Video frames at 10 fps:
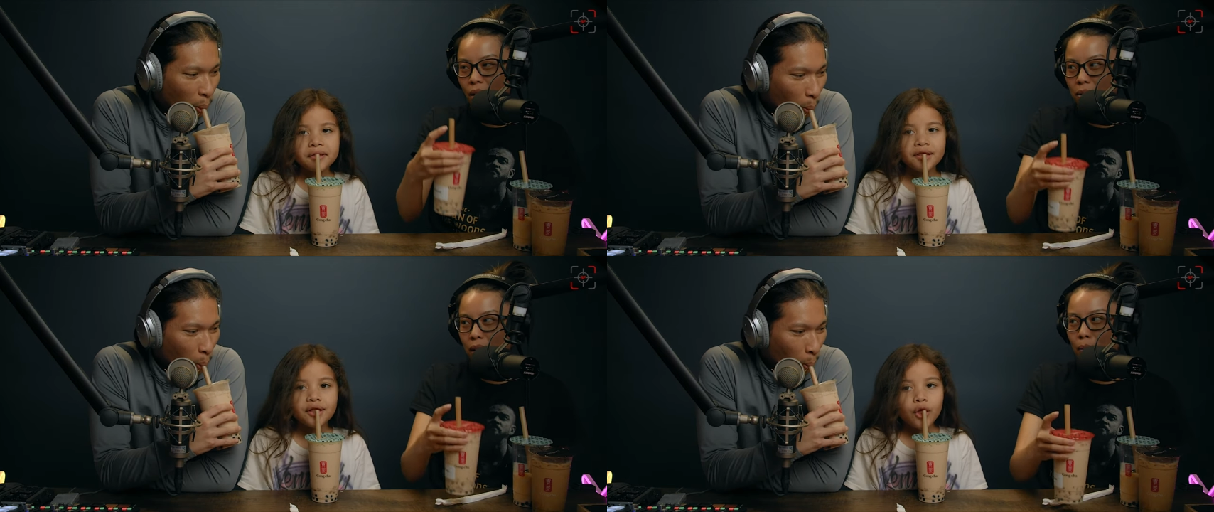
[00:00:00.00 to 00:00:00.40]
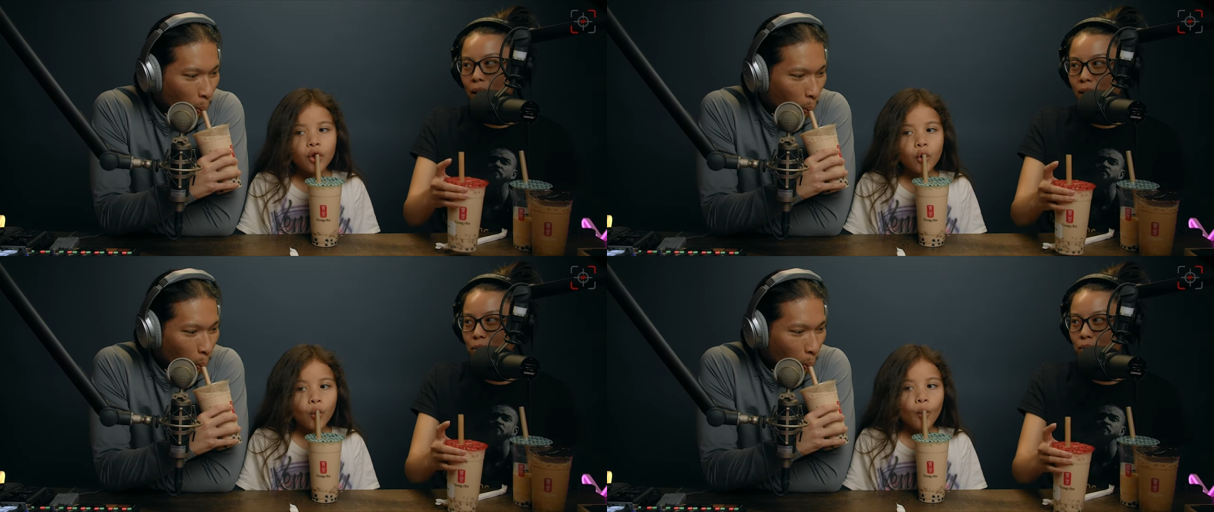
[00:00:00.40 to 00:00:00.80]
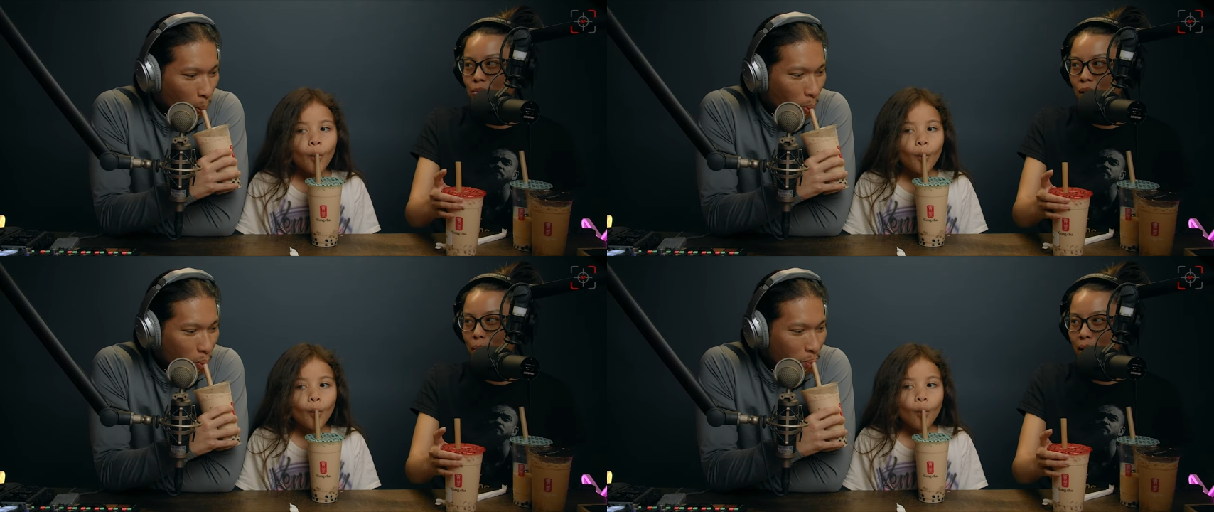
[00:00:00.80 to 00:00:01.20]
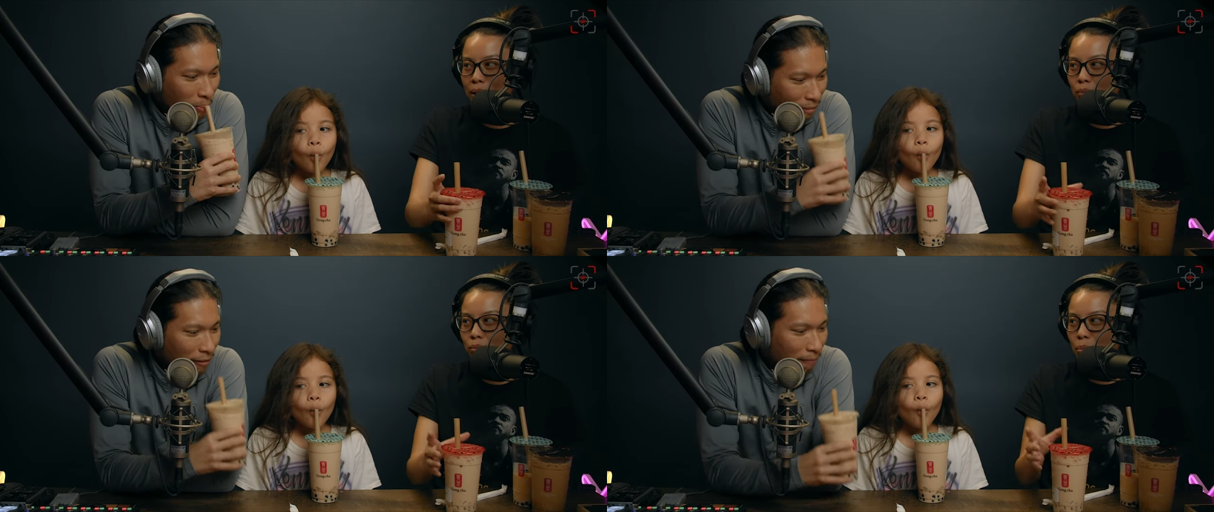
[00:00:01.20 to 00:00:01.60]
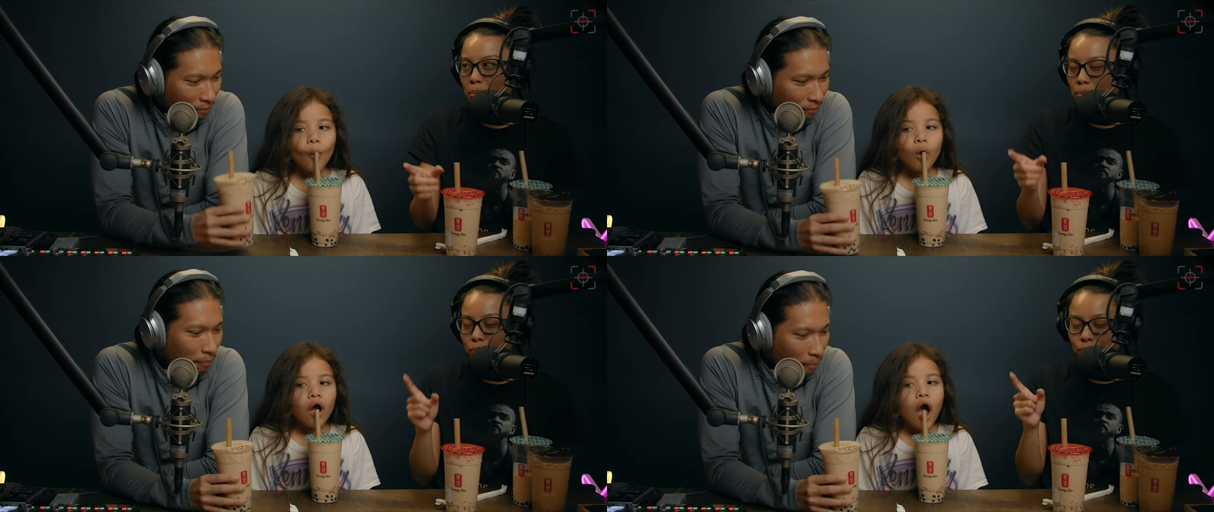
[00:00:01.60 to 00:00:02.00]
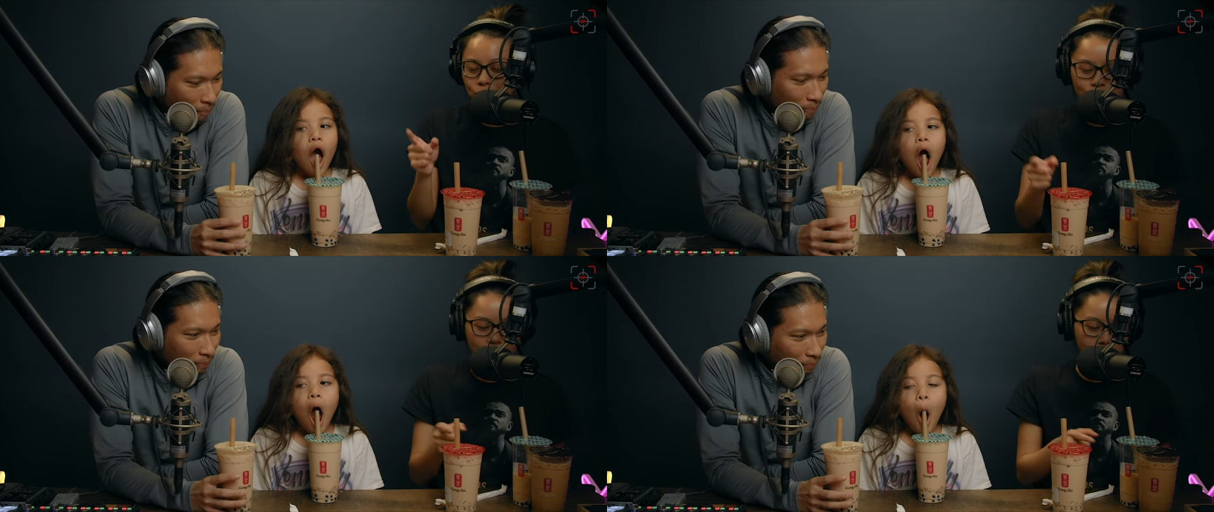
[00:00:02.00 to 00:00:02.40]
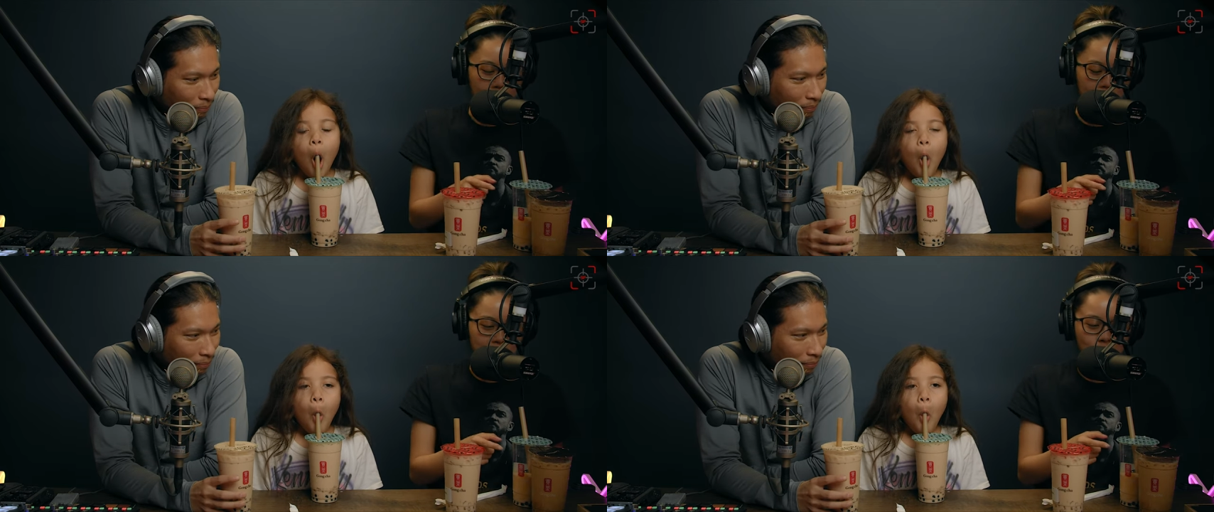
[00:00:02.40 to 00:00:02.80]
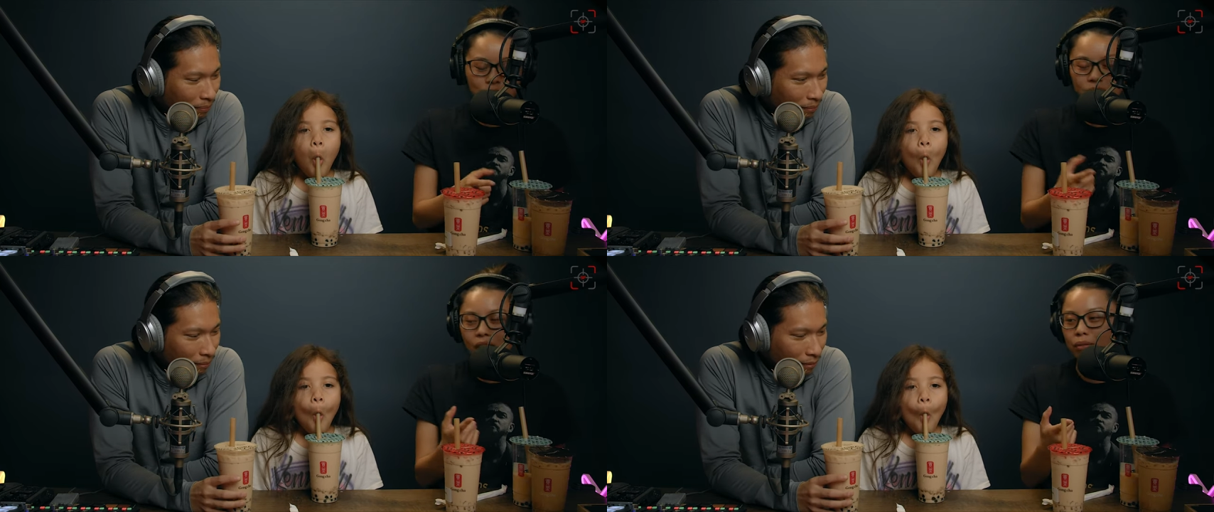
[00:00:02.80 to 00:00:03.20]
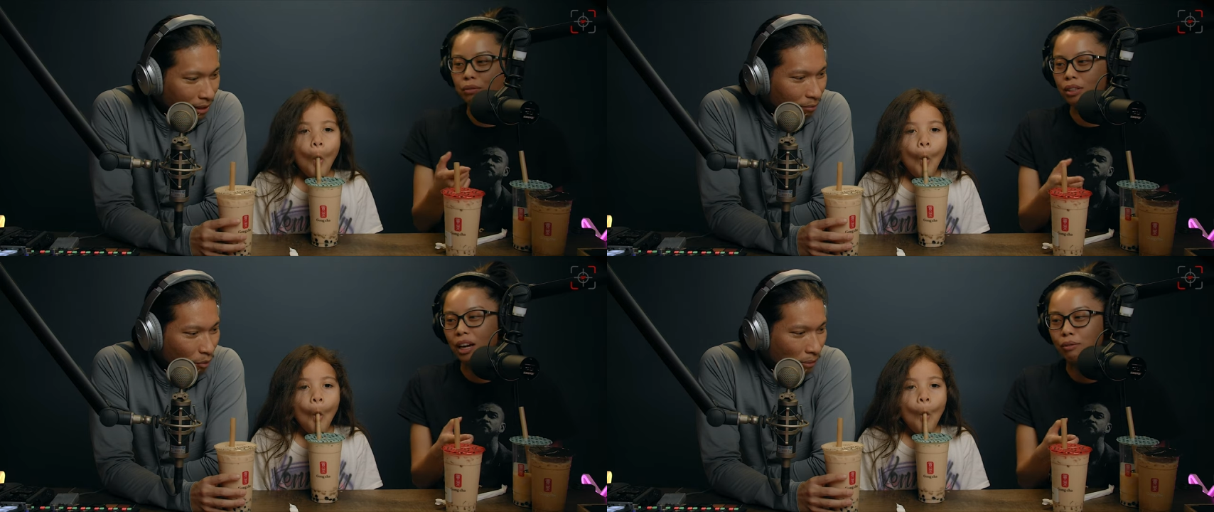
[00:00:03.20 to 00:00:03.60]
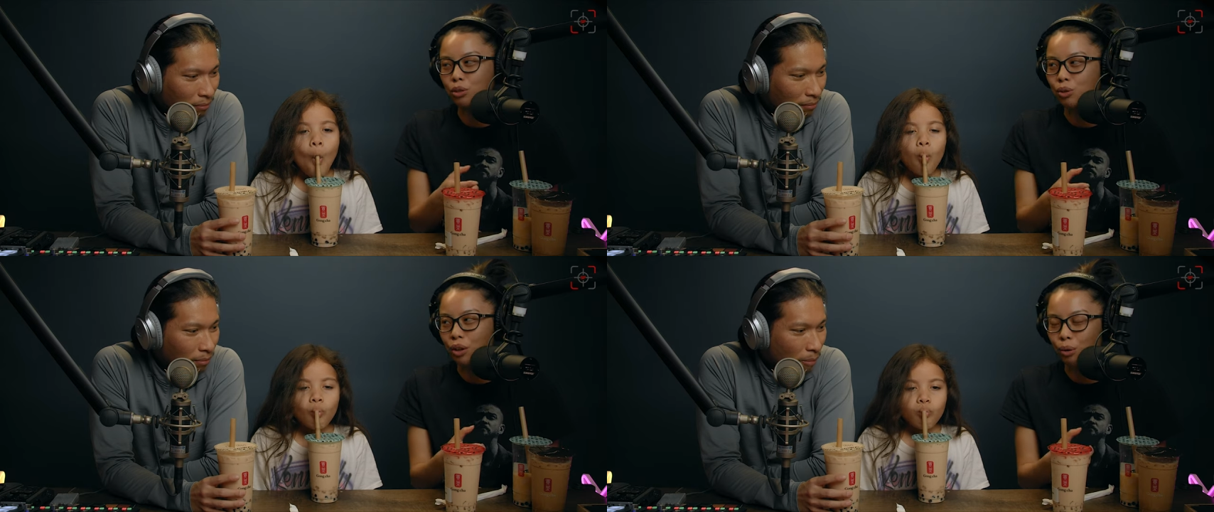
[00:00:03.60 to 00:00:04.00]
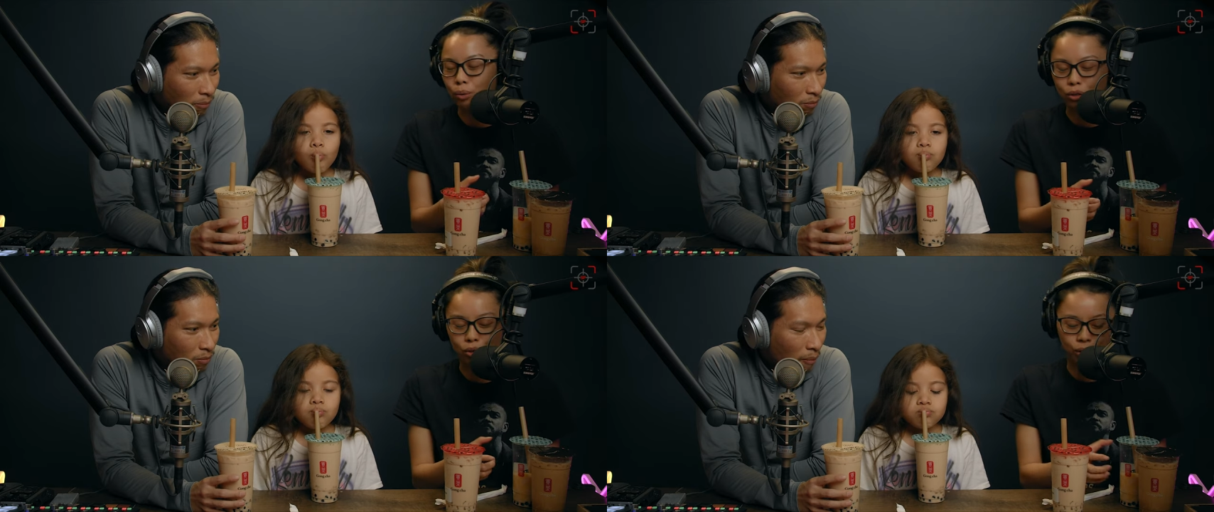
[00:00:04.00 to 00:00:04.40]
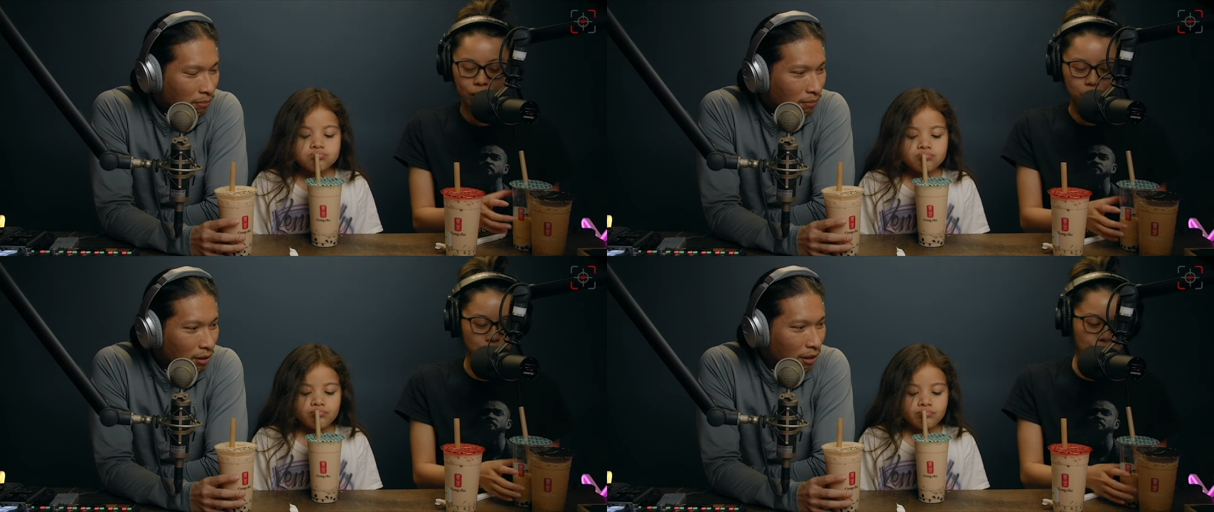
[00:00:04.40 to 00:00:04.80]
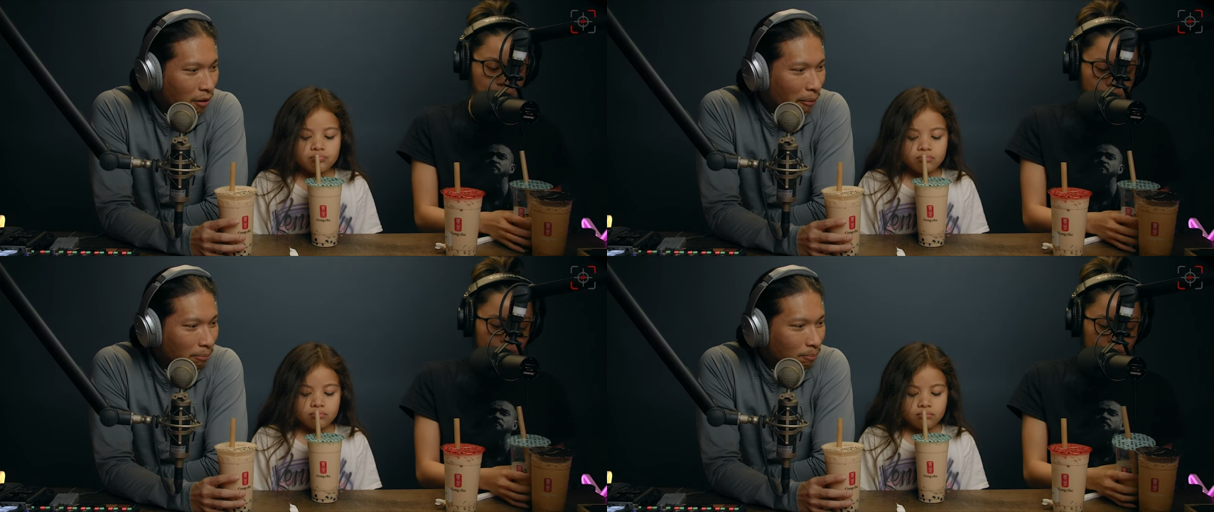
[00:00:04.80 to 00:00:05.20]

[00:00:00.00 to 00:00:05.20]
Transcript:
Speaker 1: Not bad. Not bad. Okay. So I have I have two other ones to try. Okay, go.